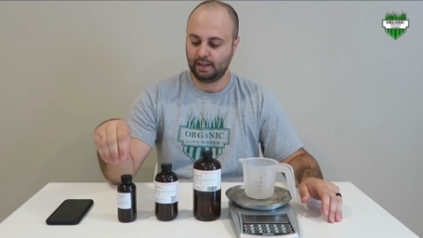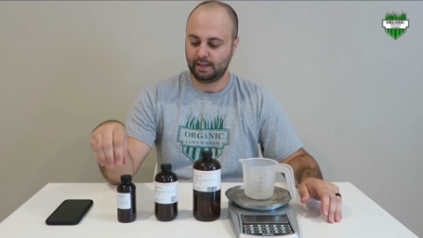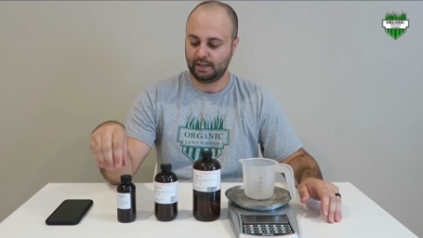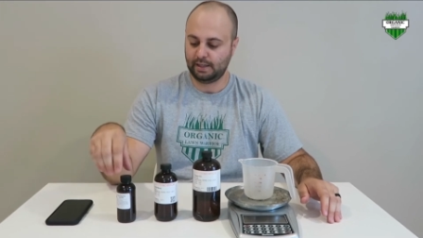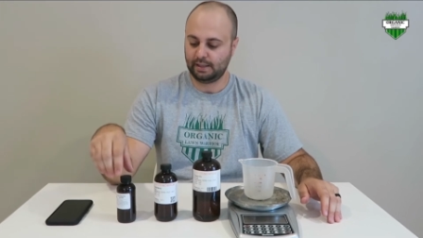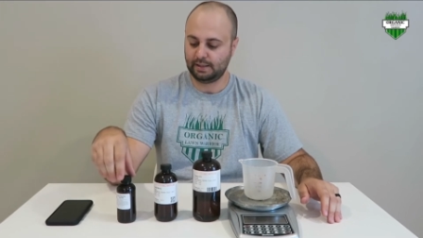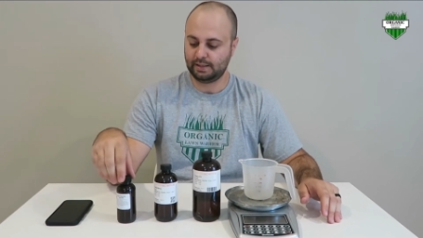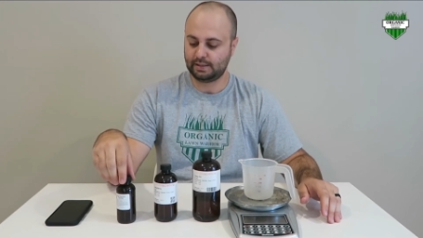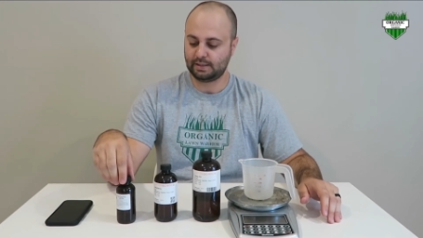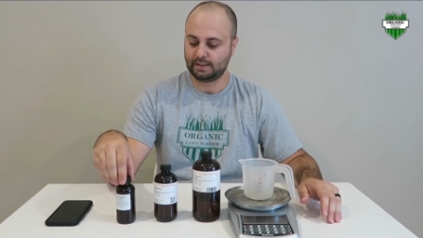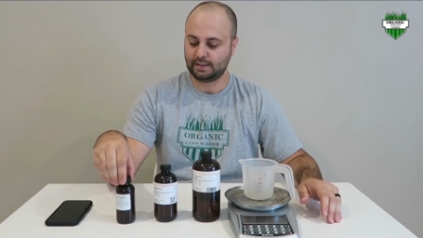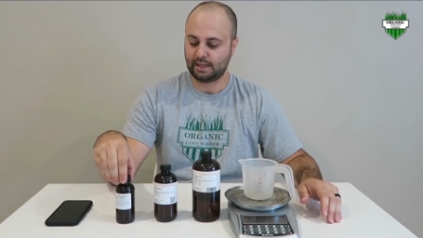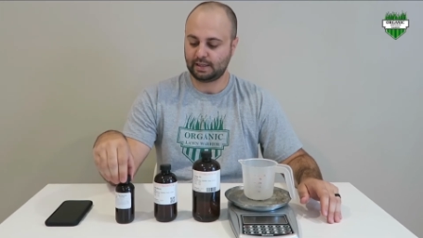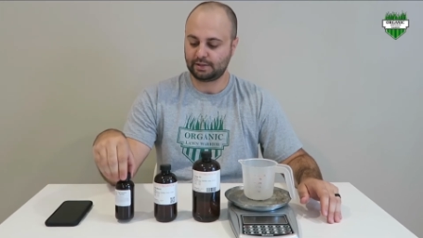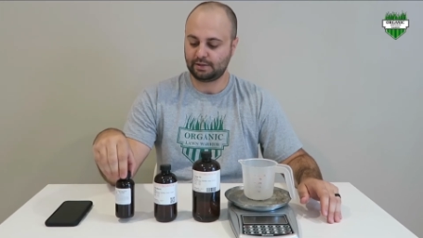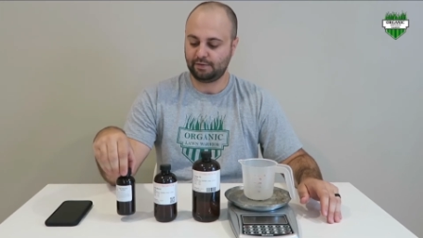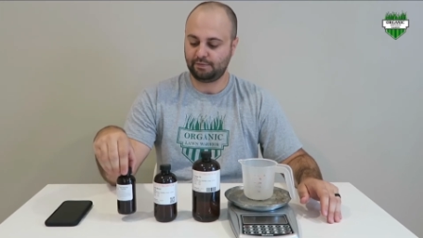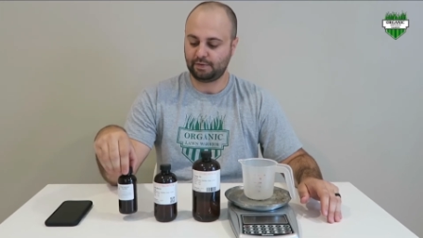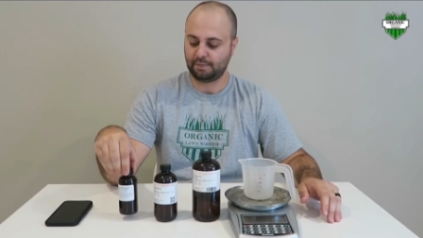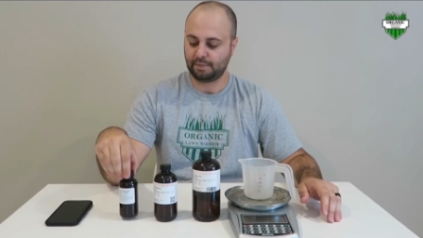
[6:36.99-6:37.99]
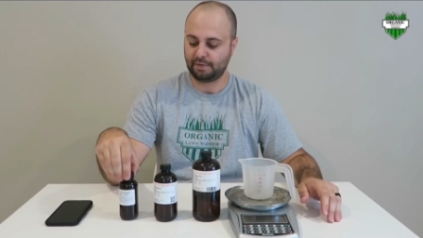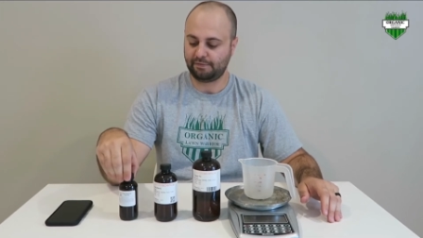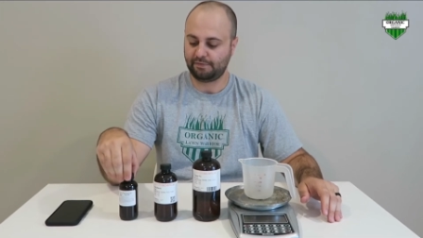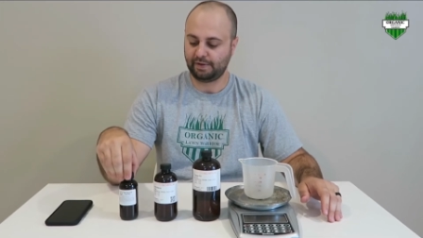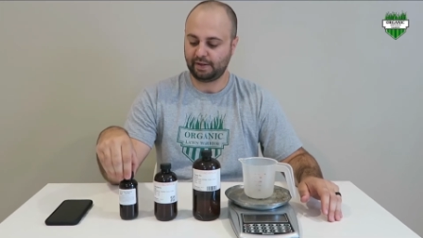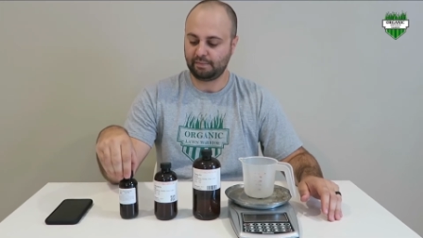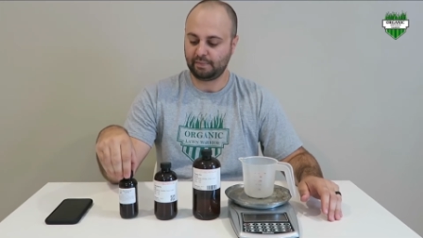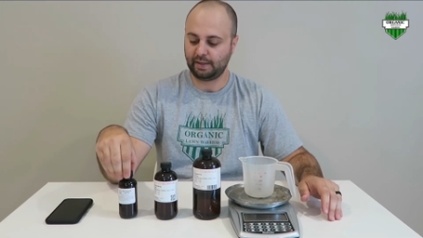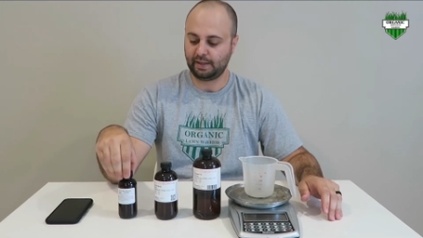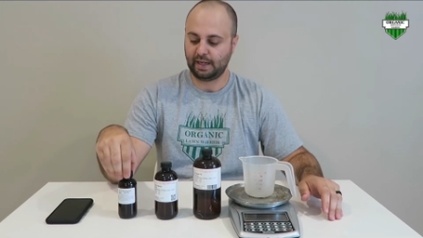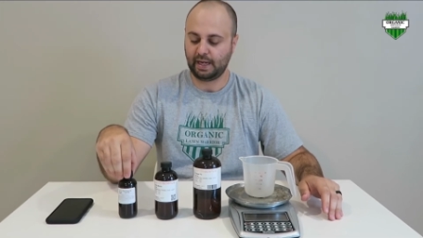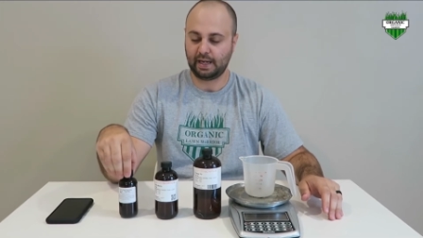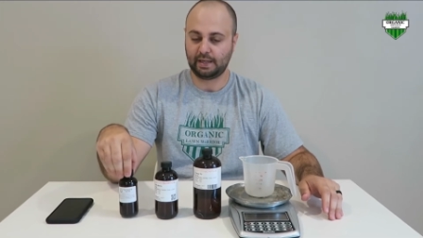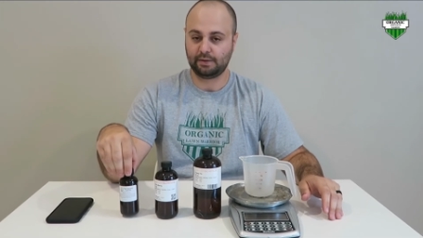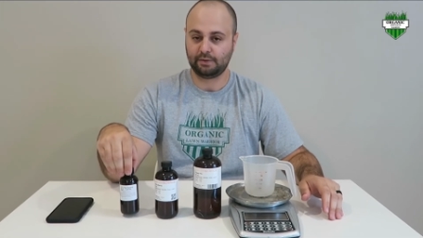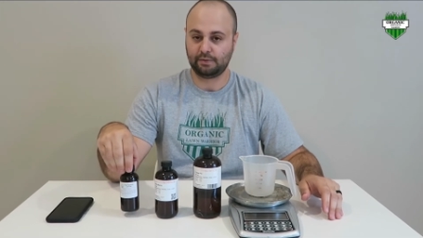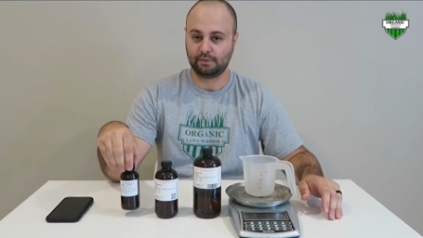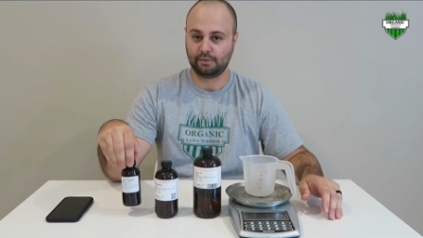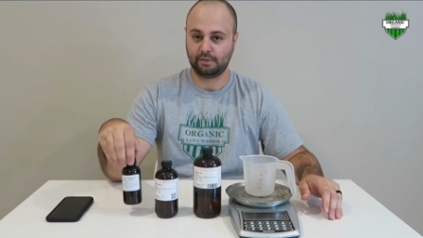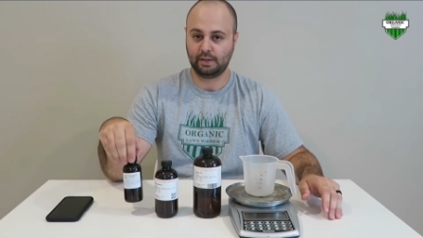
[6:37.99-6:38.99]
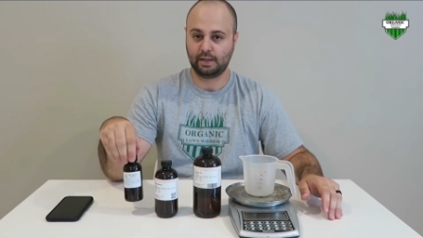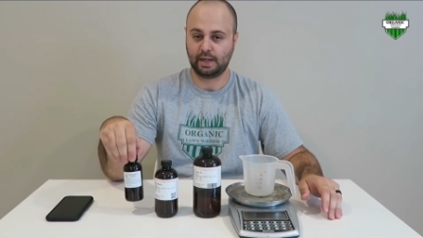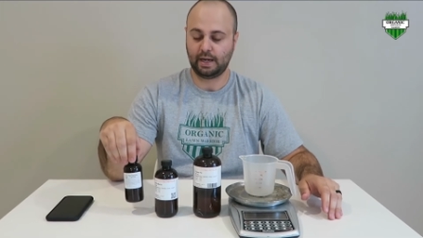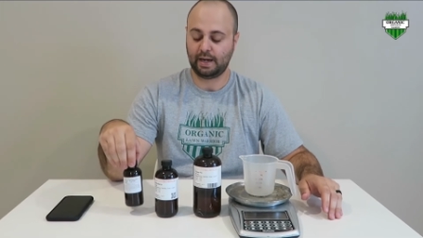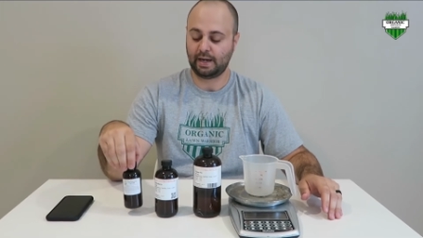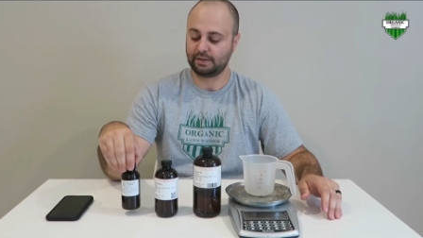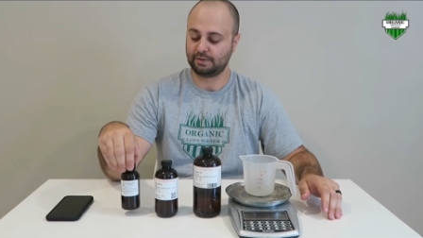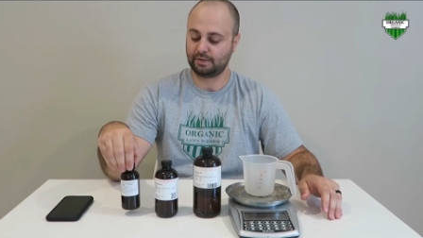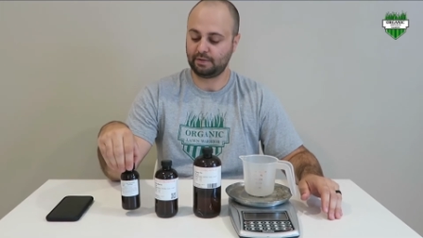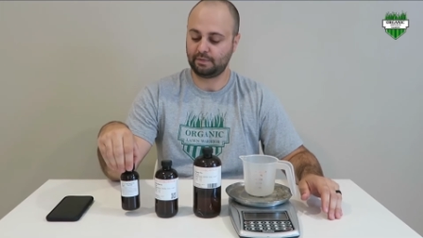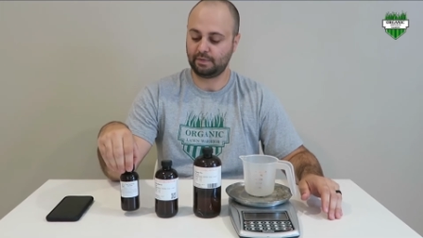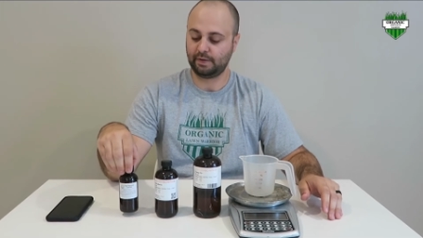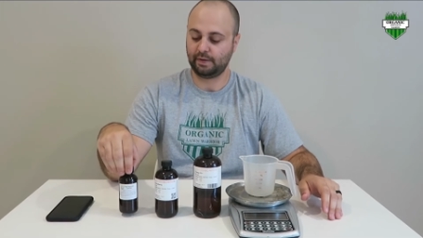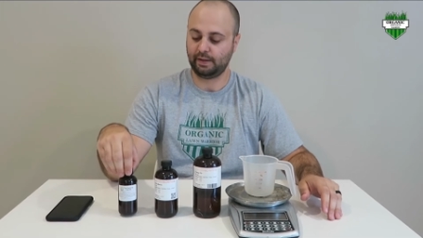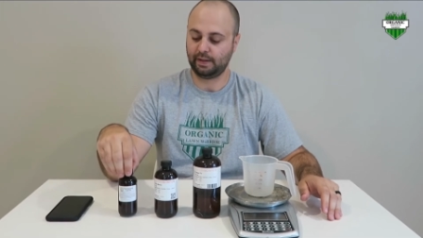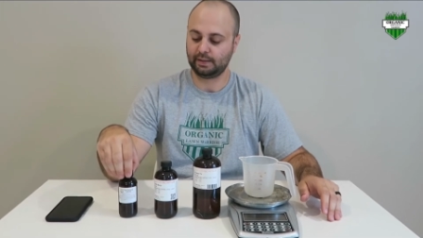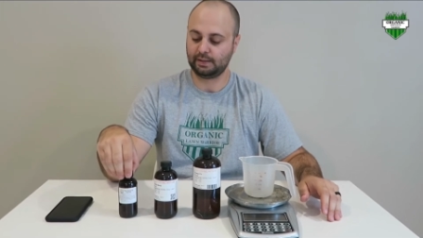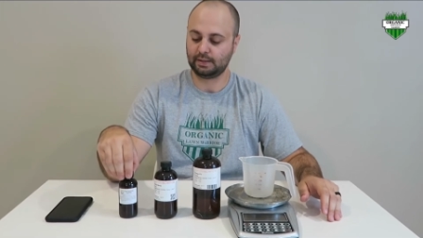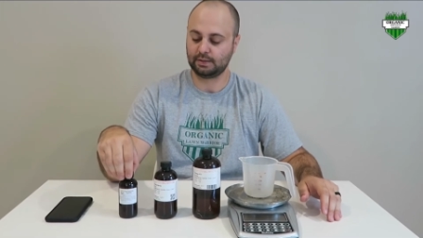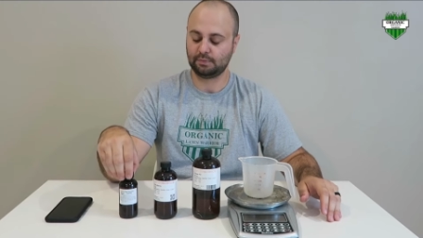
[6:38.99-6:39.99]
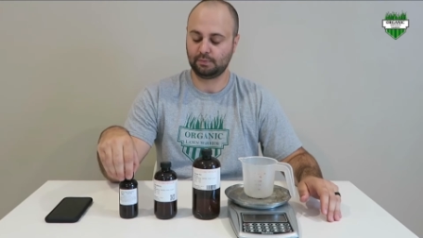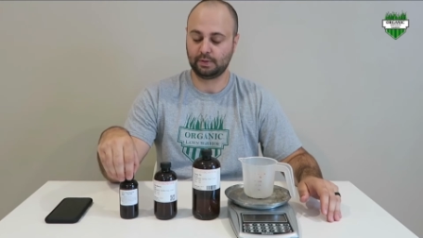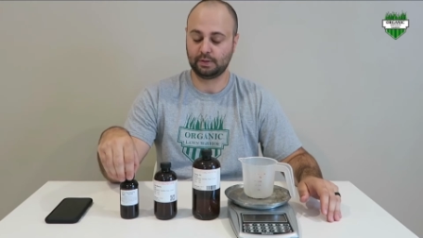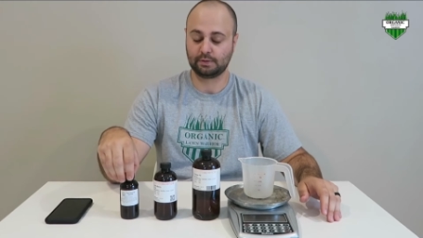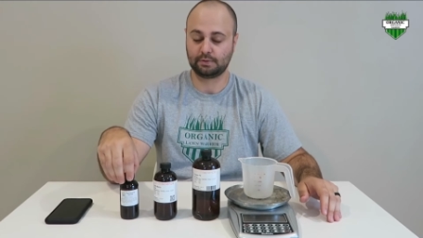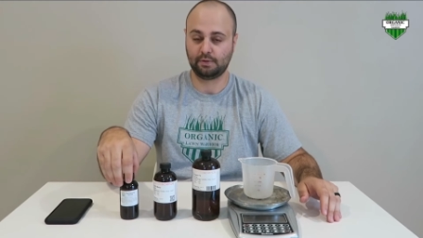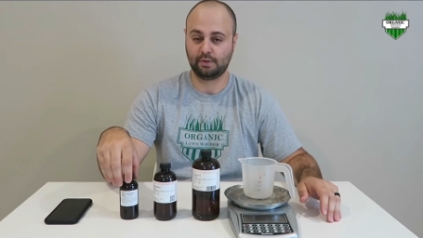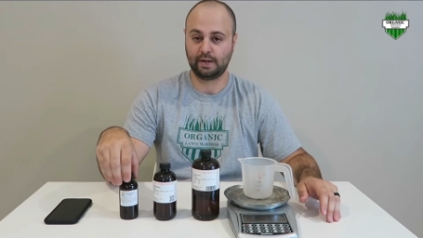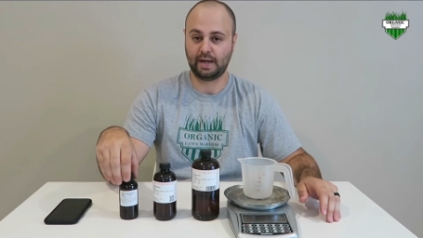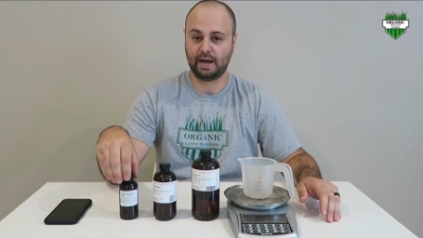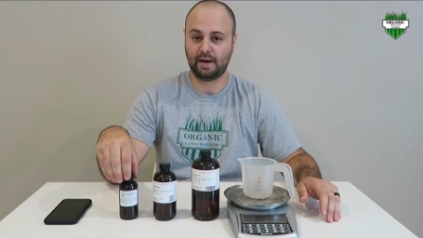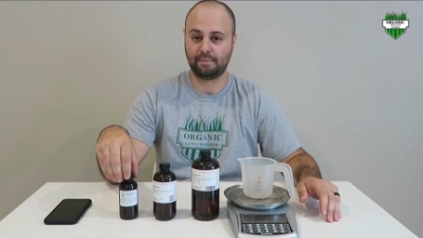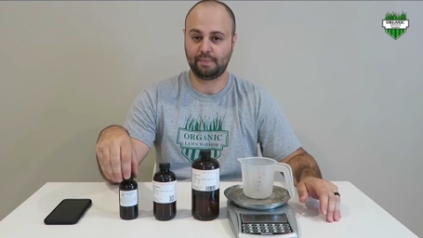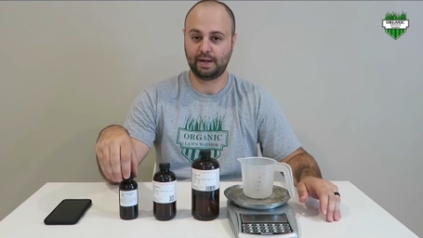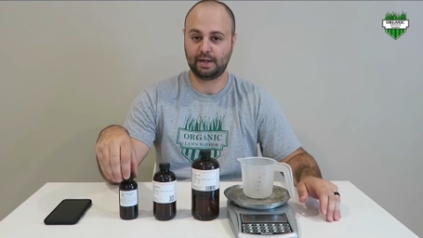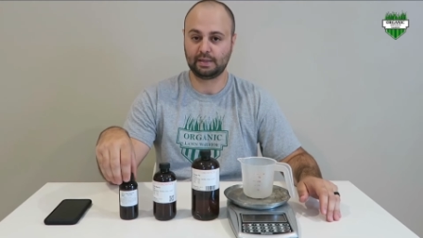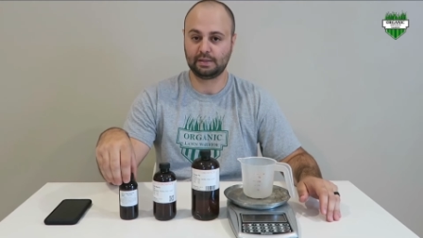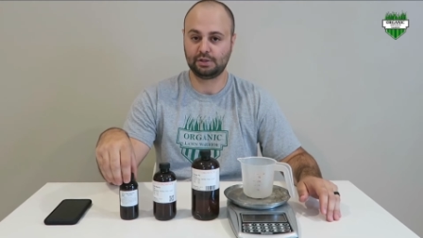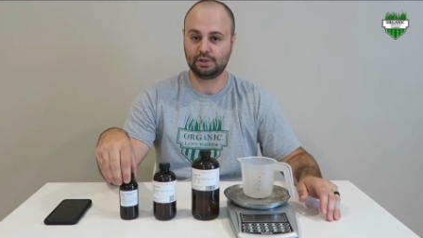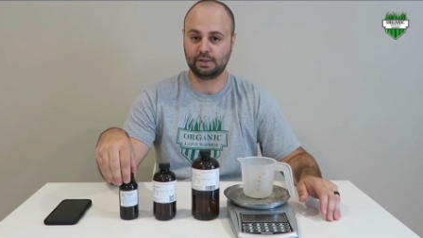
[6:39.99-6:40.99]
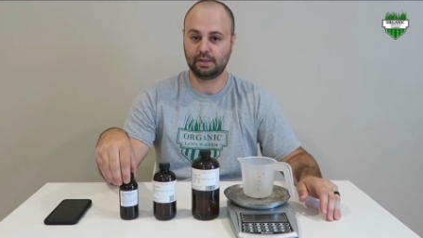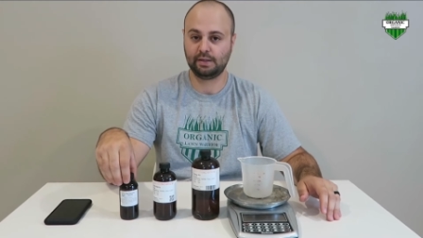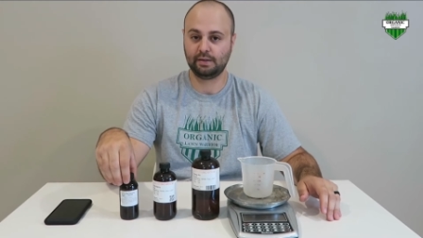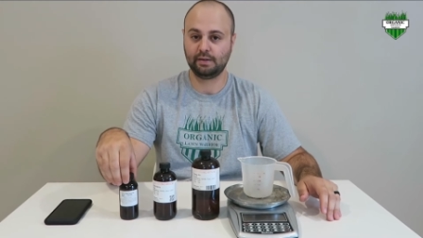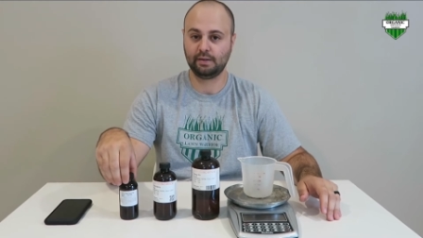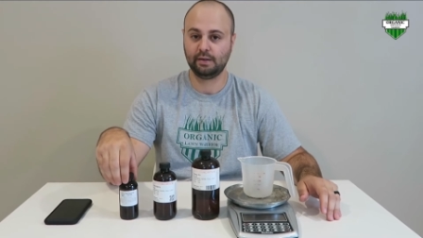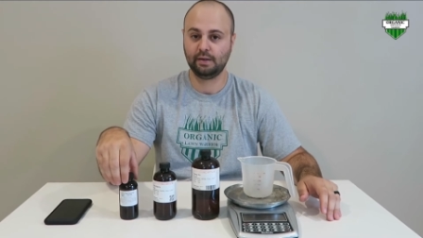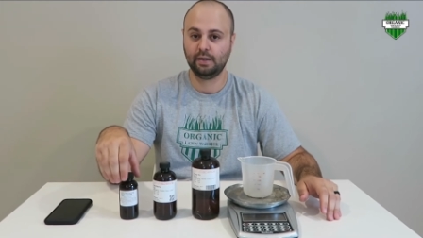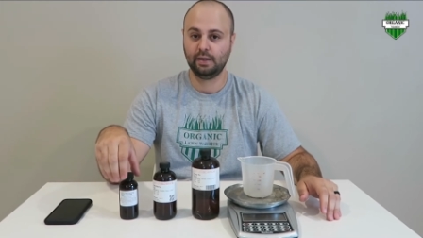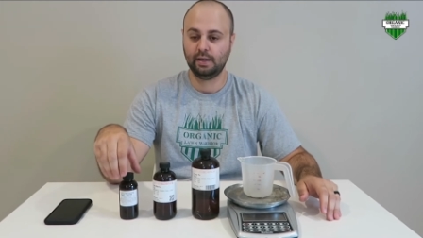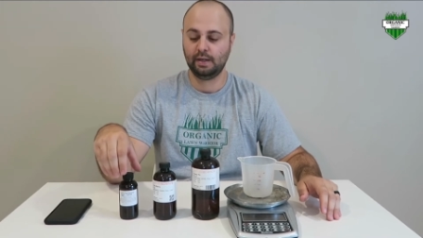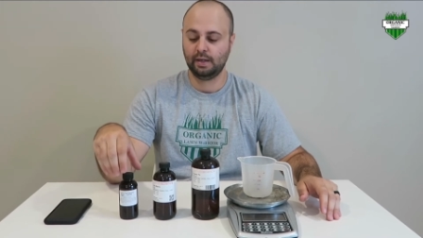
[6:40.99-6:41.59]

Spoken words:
And then this is actually from the Flaming Candle. I actually really like this one. It's called Alpine Cheer.